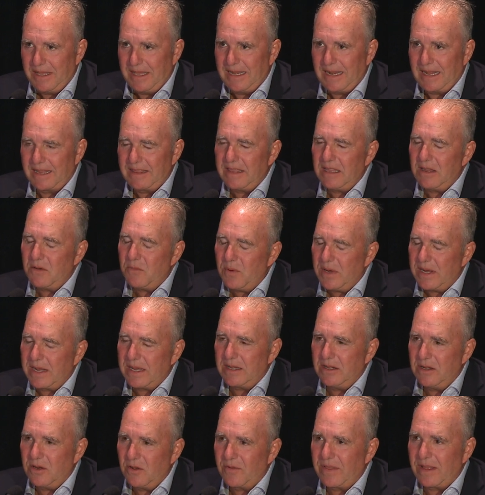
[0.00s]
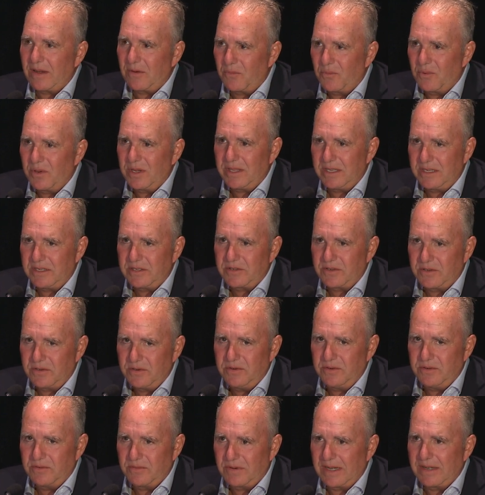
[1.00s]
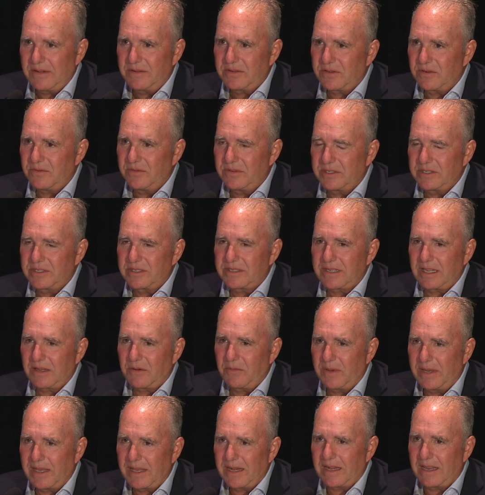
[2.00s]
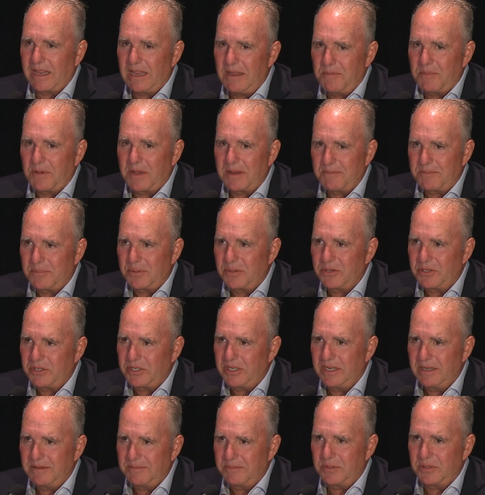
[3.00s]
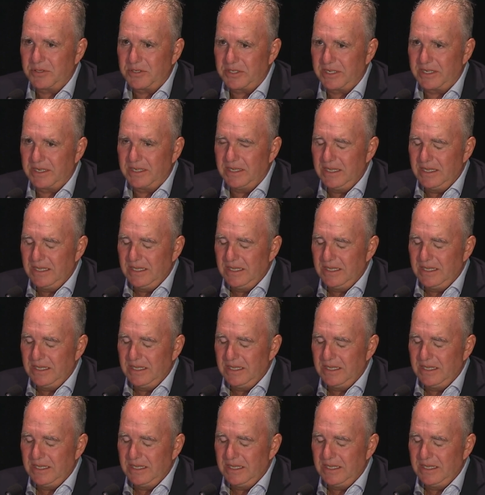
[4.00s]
And I think we can know that really soon, right? So it's just like we got to keep on pushing and pushing